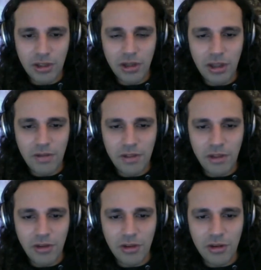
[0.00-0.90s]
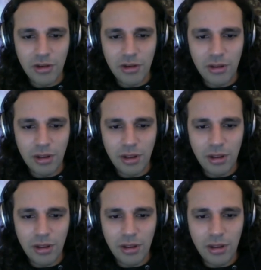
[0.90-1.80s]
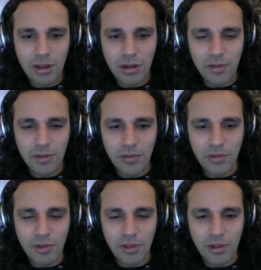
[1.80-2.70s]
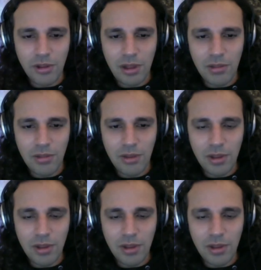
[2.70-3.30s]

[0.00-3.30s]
live session uh, of the Book Reading Club.